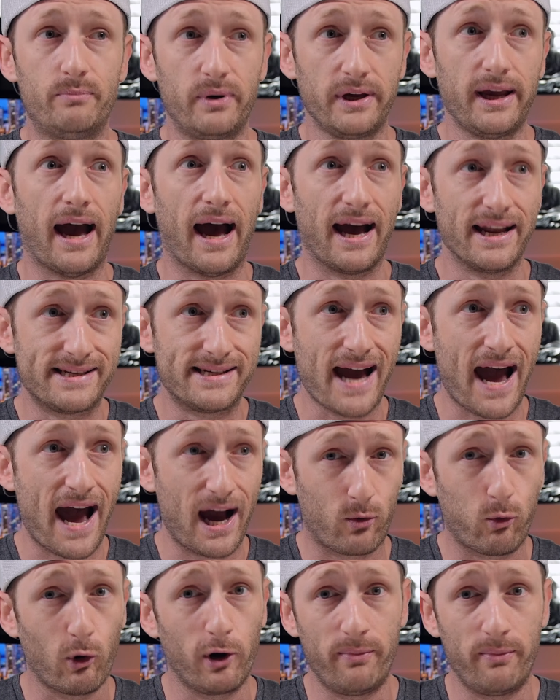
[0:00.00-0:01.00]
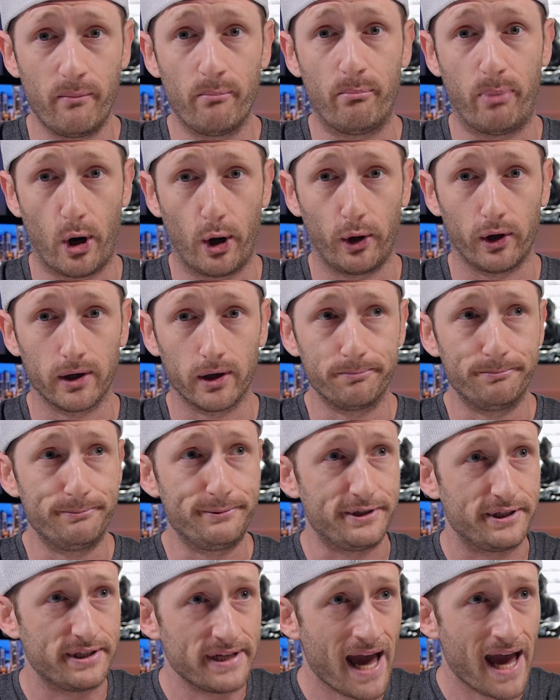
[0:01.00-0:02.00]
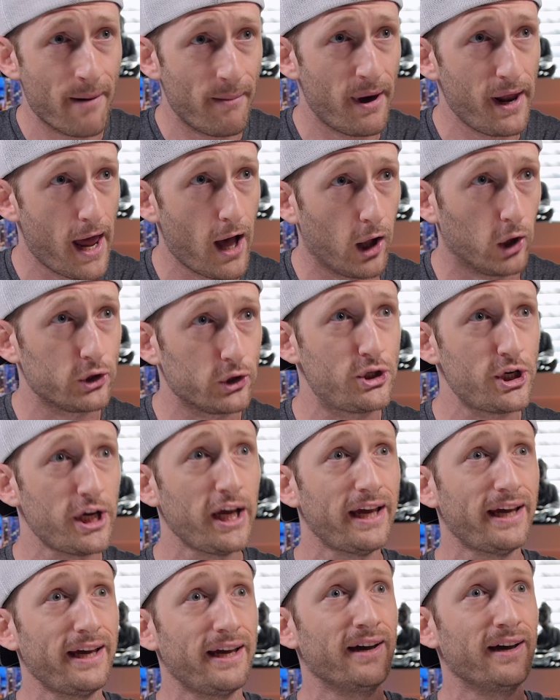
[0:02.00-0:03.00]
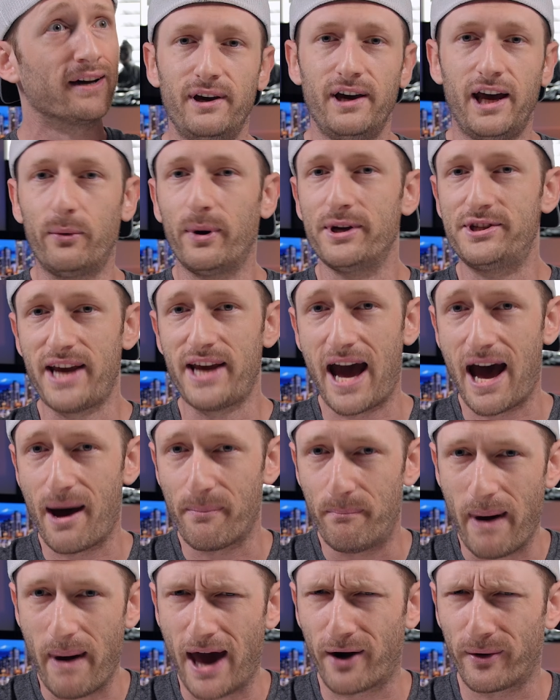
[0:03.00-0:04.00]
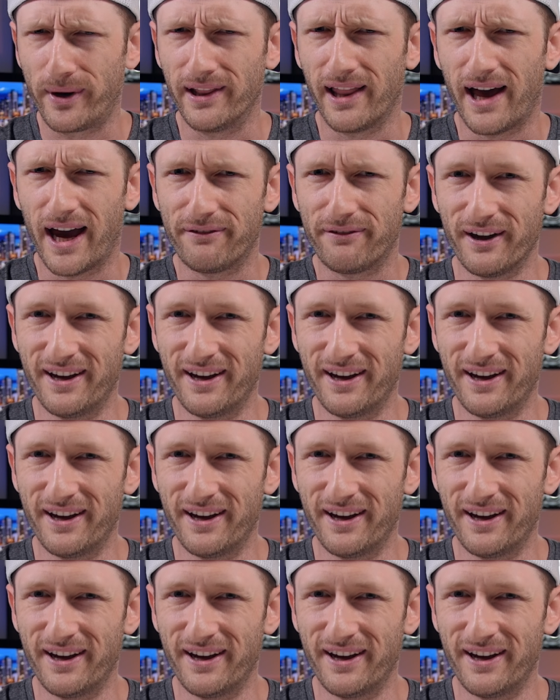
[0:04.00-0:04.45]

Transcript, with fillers: but yeah, DAC would have been baller damn it, LG. Anyways, yeah, battery life.